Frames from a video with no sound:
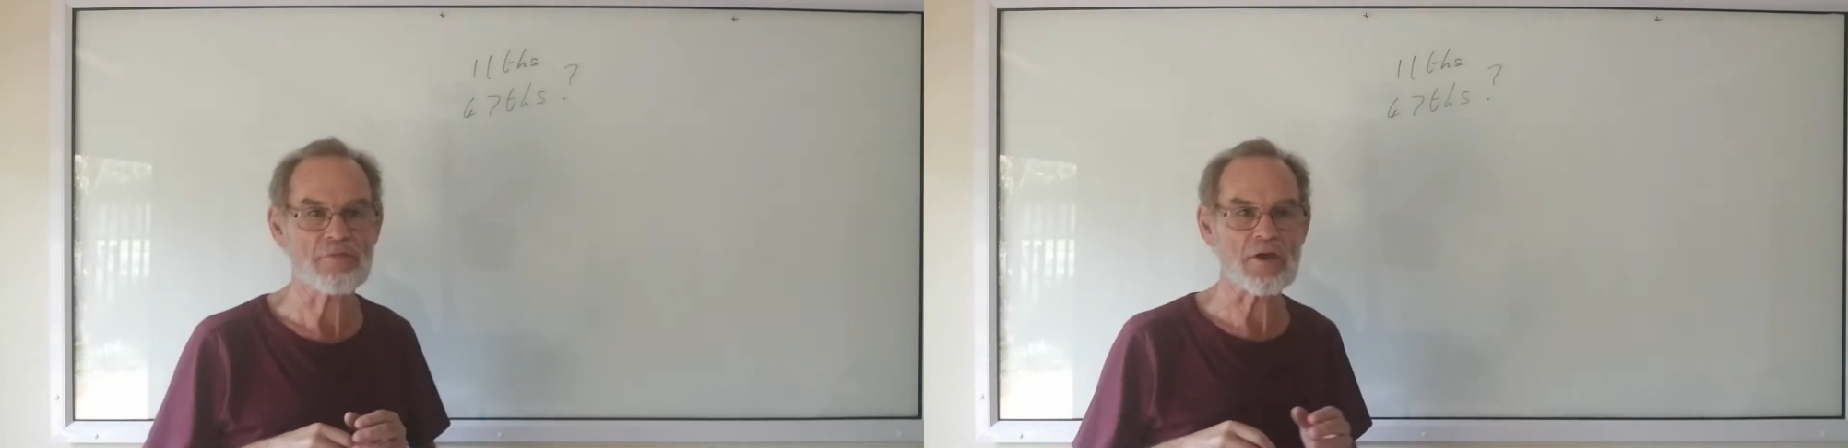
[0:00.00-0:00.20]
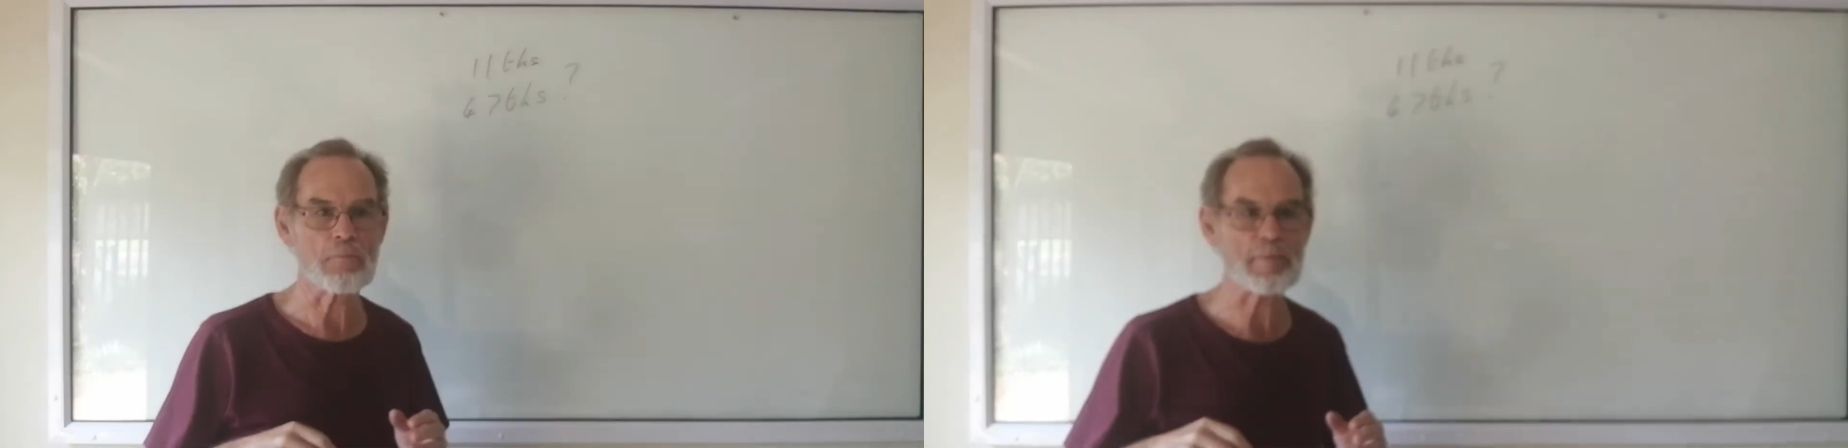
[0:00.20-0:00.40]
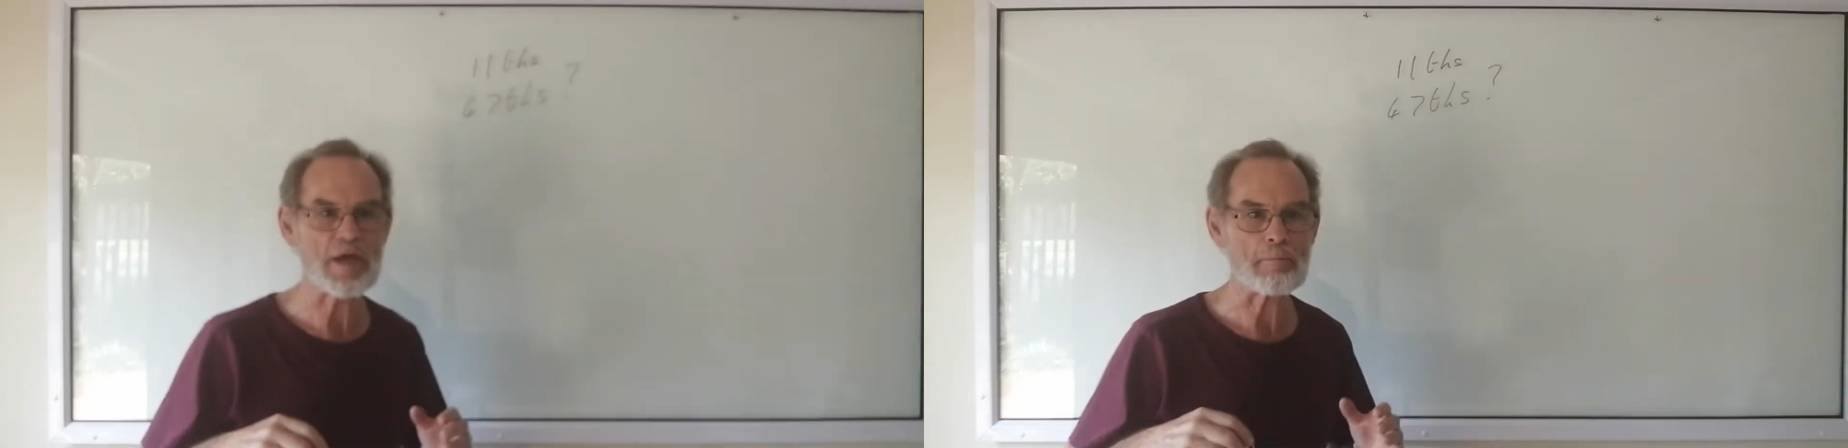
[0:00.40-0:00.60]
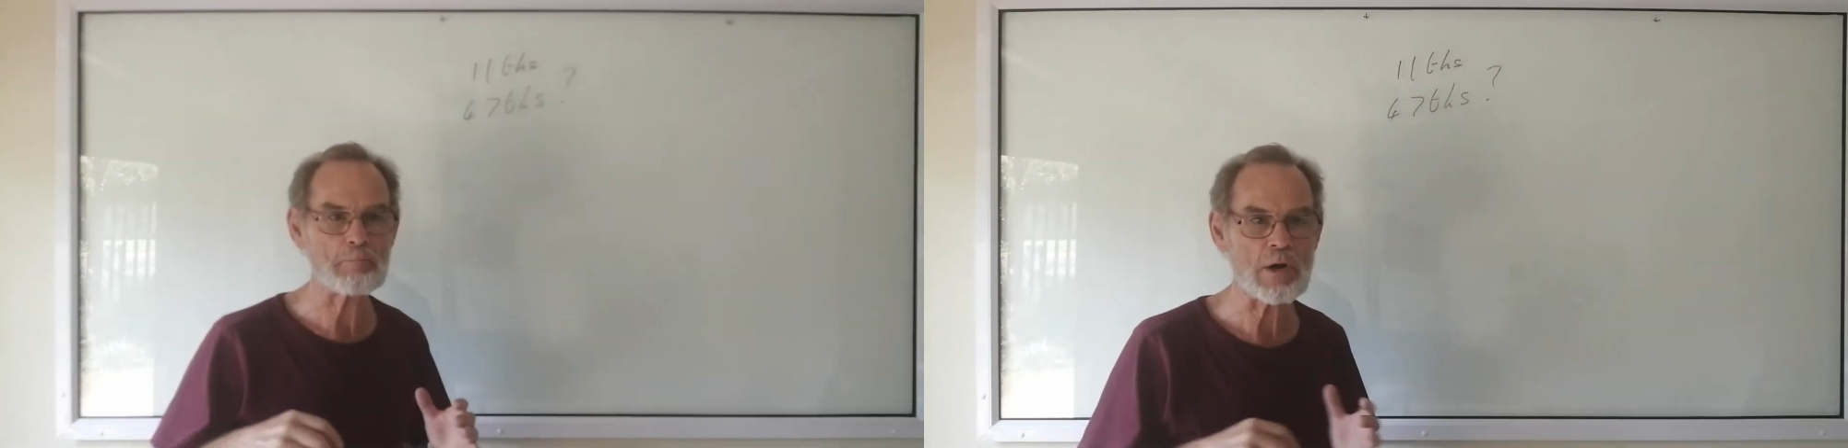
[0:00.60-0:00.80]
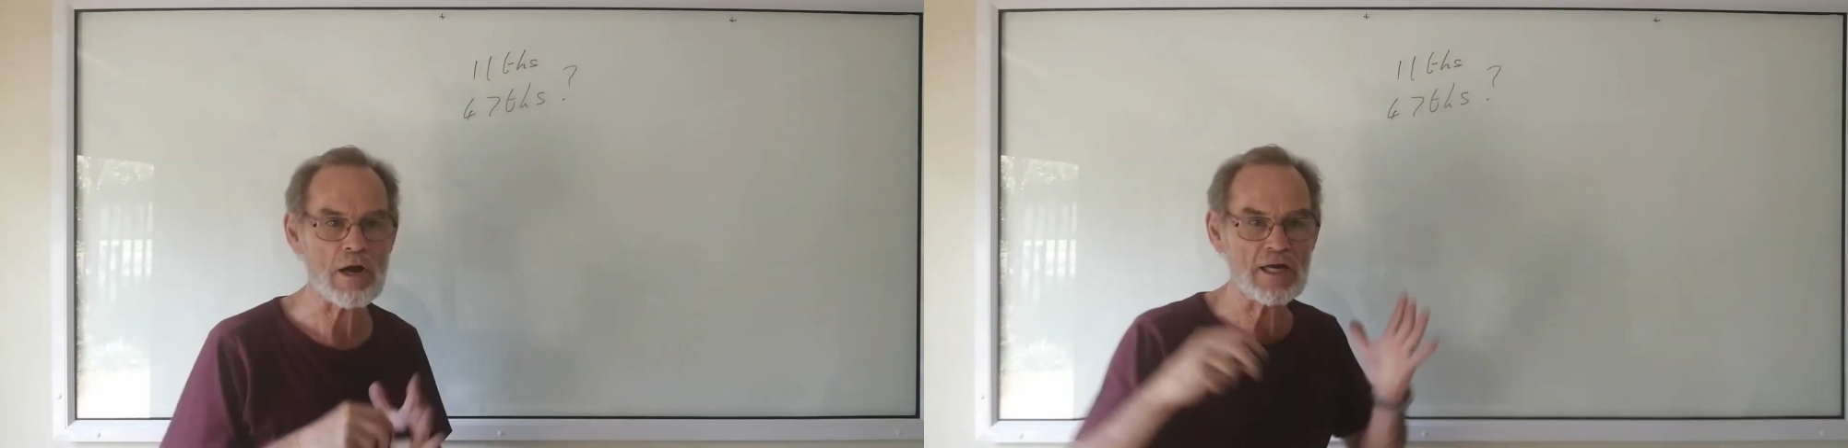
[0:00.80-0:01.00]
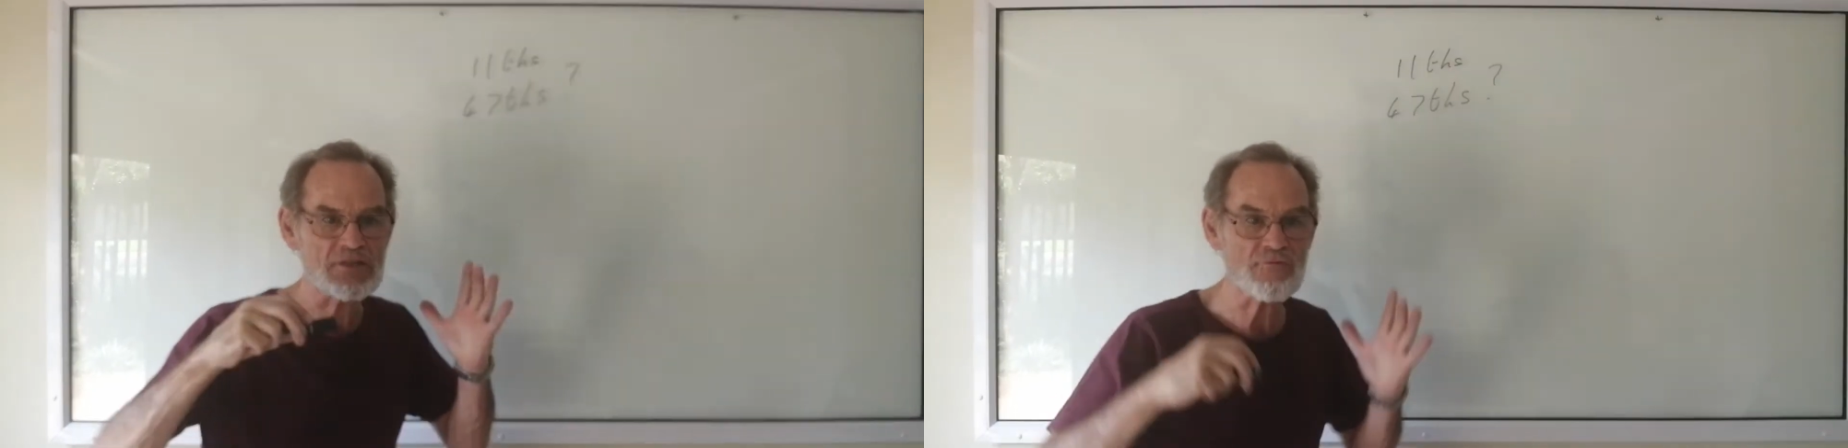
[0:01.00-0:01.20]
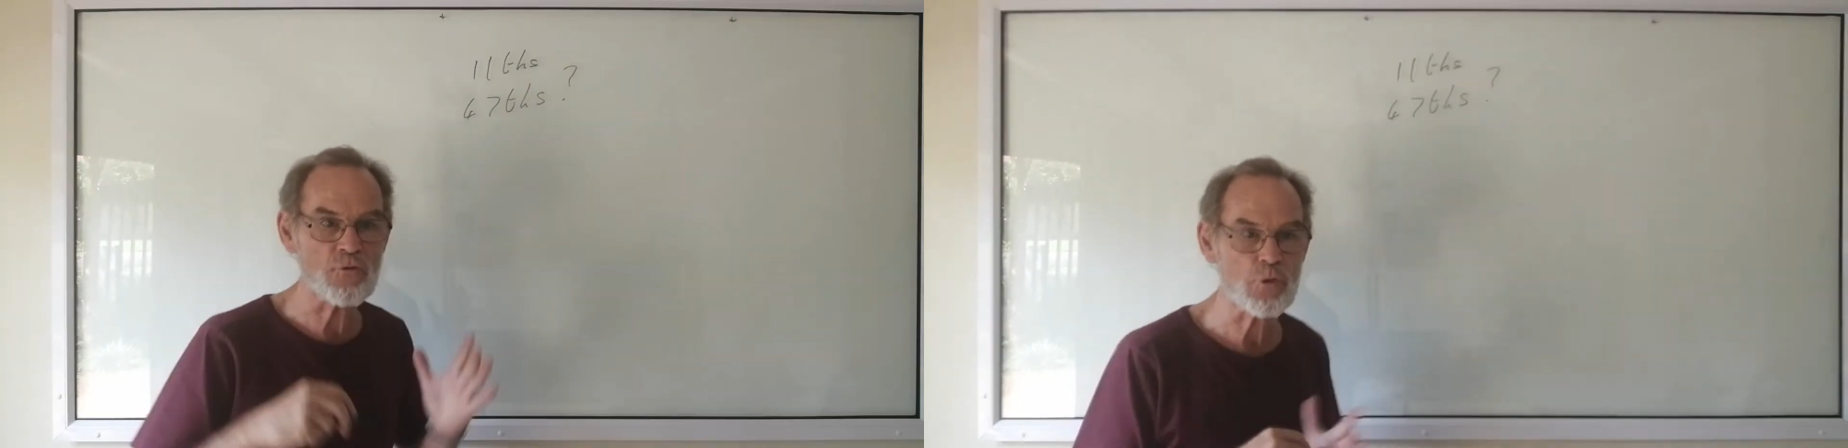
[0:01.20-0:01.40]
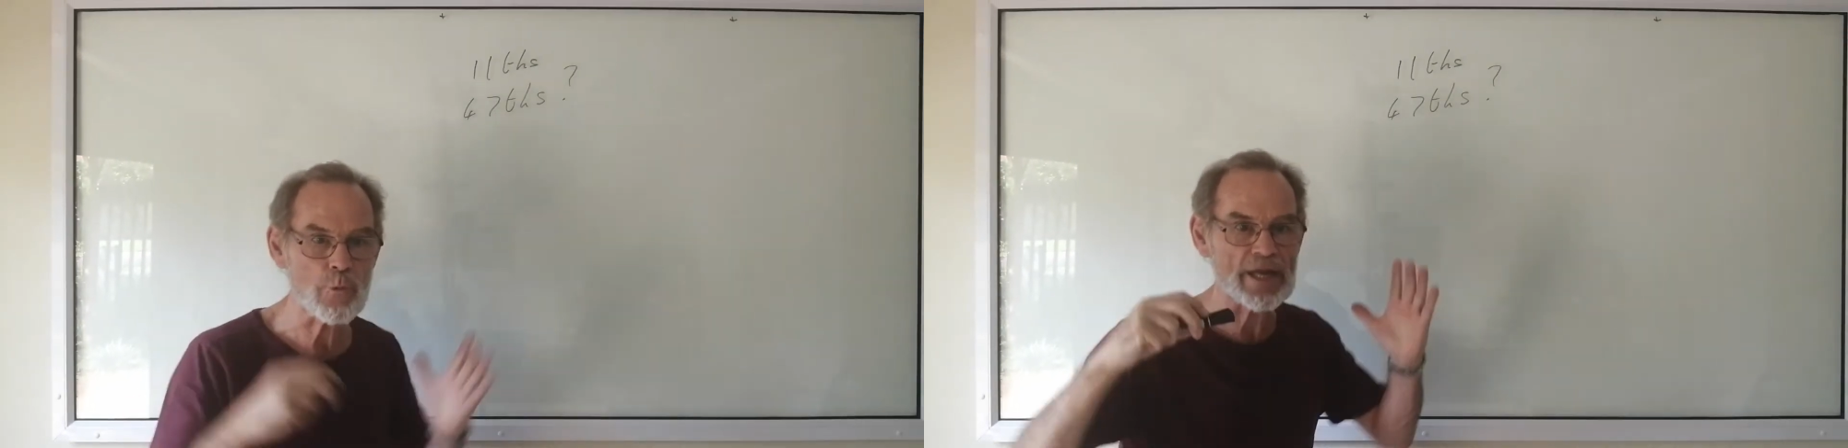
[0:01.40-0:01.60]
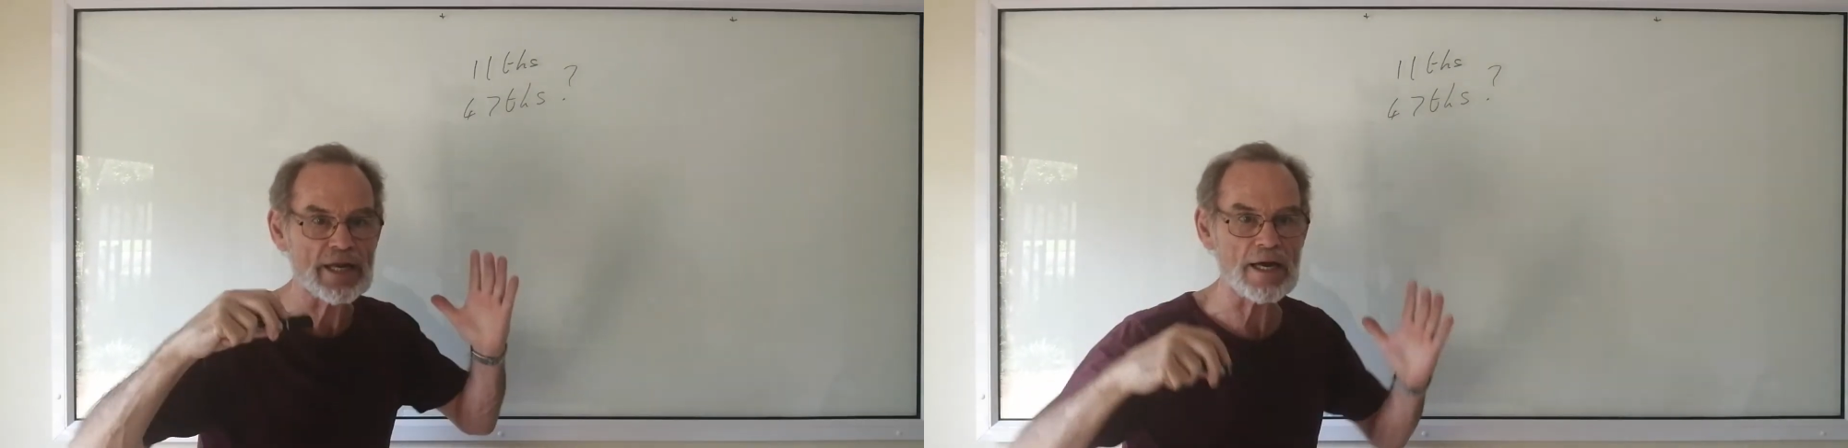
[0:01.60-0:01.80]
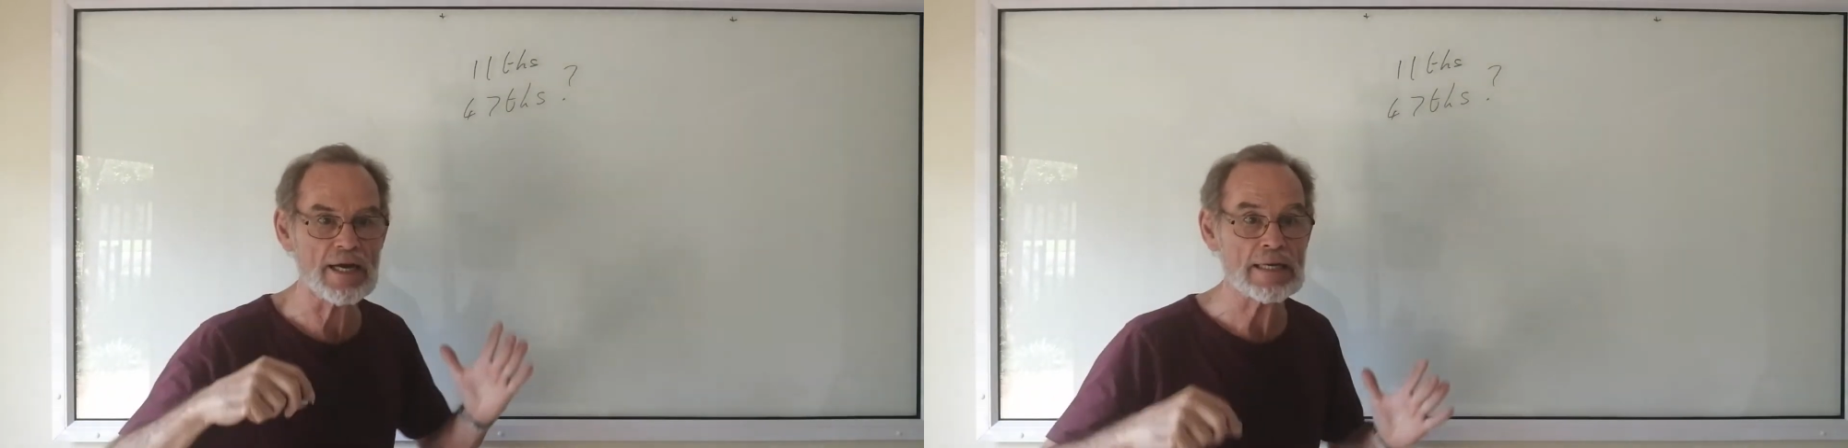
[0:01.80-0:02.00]
there will be a prize for the
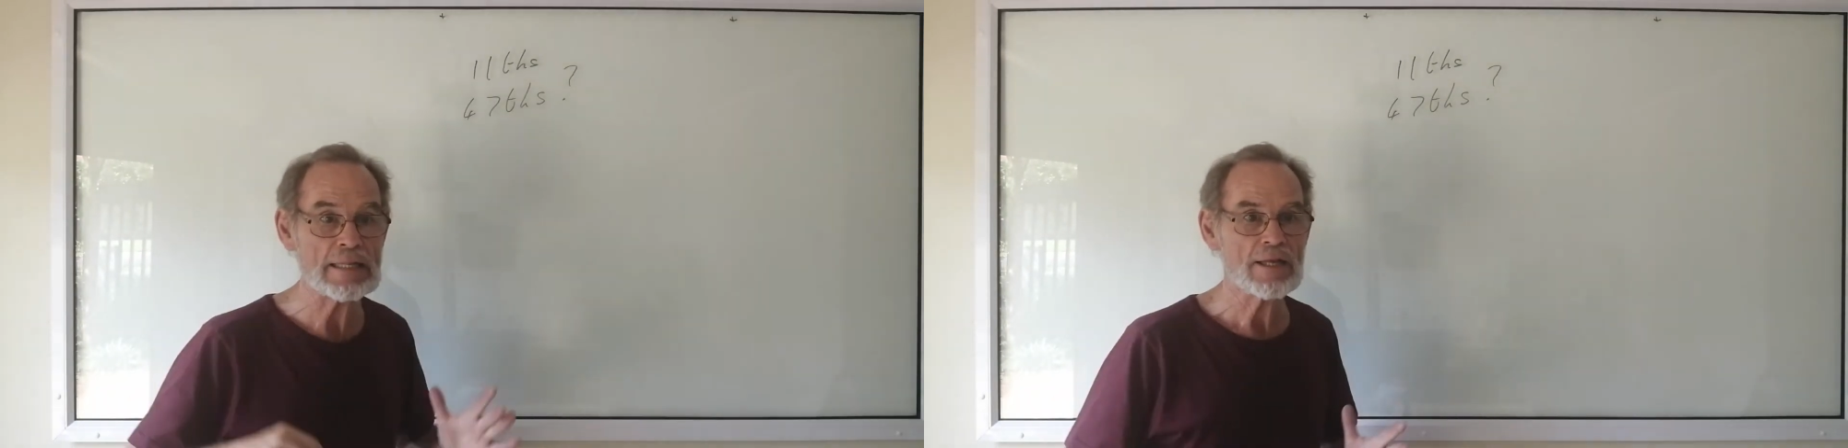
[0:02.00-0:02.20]
winner.